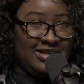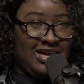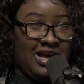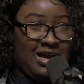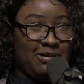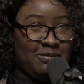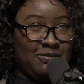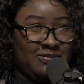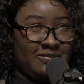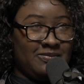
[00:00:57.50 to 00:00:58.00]

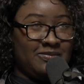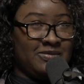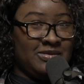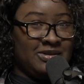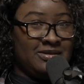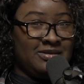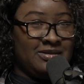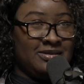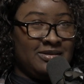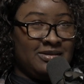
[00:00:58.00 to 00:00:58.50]
That's uh, how you gonna do it
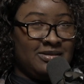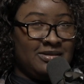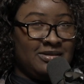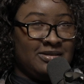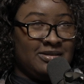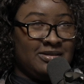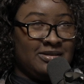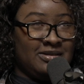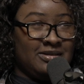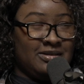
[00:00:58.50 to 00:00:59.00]
every time?
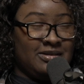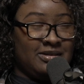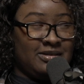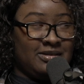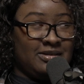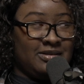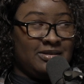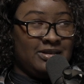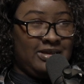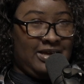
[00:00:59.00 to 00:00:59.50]

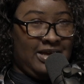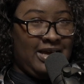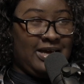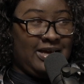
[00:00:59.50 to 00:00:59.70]
Yeah.